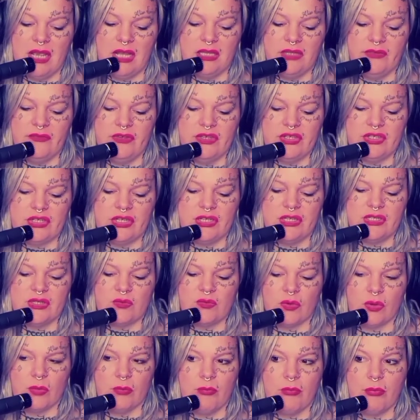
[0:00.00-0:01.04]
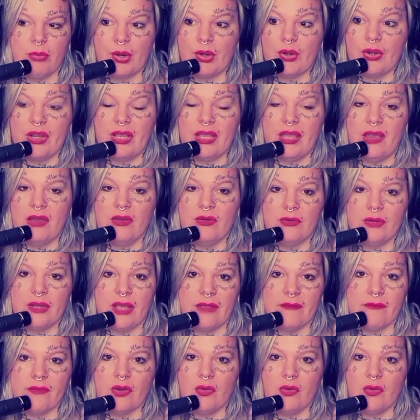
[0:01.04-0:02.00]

televisions were burning out